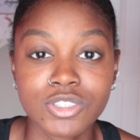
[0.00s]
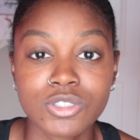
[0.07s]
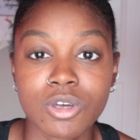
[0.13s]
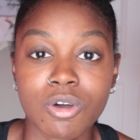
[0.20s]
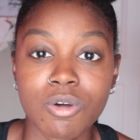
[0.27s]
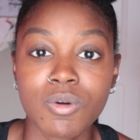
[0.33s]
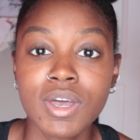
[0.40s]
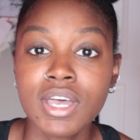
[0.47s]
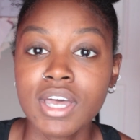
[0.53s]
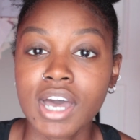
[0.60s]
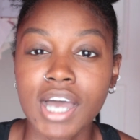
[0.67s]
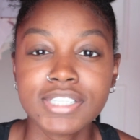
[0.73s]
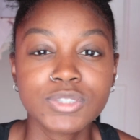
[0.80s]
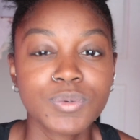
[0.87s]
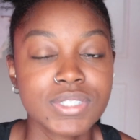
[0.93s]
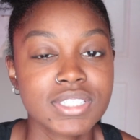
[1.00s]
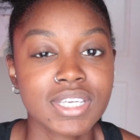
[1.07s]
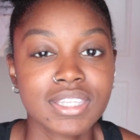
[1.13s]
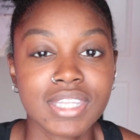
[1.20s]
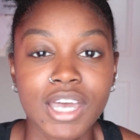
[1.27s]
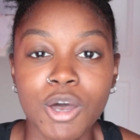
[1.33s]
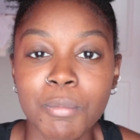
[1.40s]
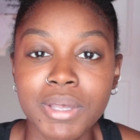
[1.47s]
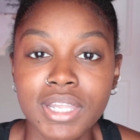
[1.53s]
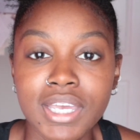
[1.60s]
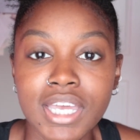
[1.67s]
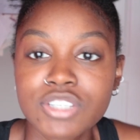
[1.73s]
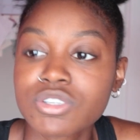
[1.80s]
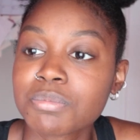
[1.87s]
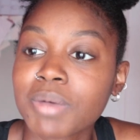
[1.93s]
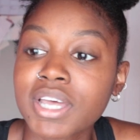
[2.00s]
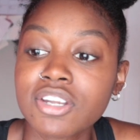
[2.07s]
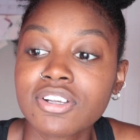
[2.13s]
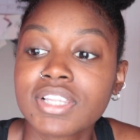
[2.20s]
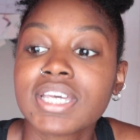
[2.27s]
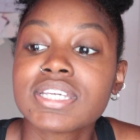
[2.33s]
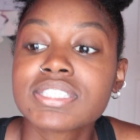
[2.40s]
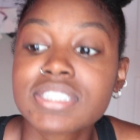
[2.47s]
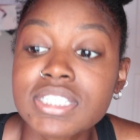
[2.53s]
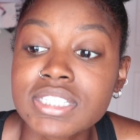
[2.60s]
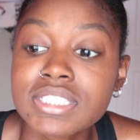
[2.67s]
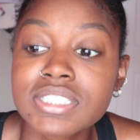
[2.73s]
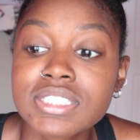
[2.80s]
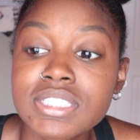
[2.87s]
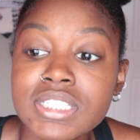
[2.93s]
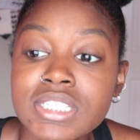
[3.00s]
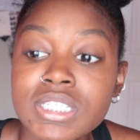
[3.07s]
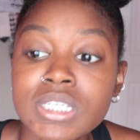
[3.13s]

So I just wanted to get that on my leg as a reminder, like, sis,